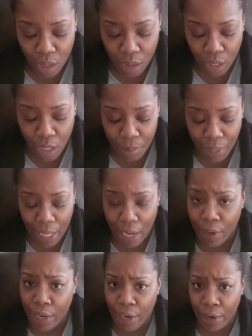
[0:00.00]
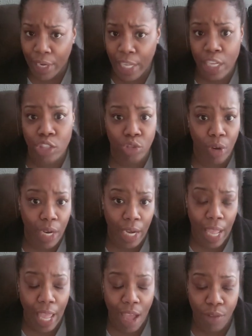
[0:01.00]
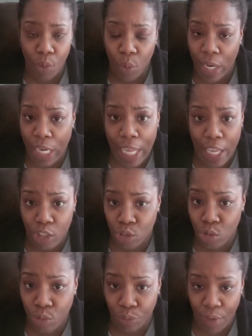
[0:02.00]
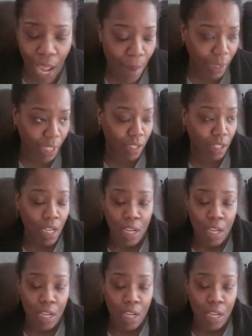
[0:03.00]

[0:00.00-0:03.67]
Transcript: come down here, and he's trying to have it where he has two families.